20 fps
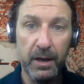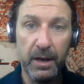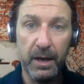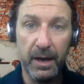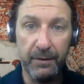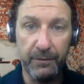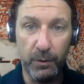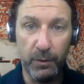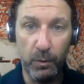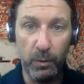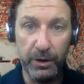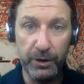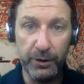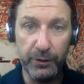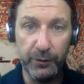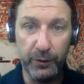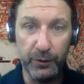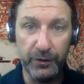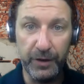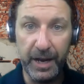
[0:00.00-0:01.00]
Have a
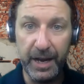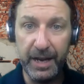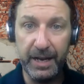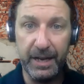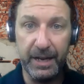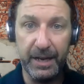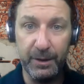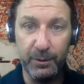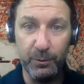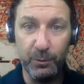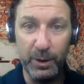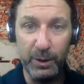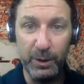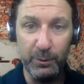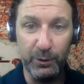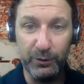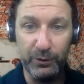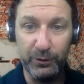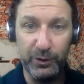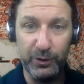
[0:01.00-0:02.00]
wonderful day, and we
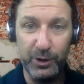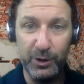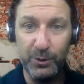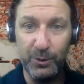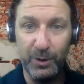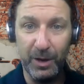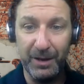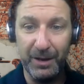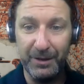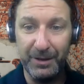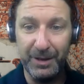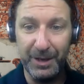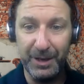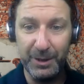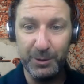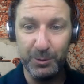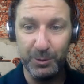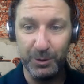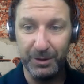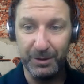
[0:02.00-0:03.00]
will see you on the
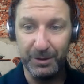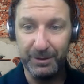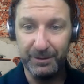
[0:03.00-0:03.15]
next one.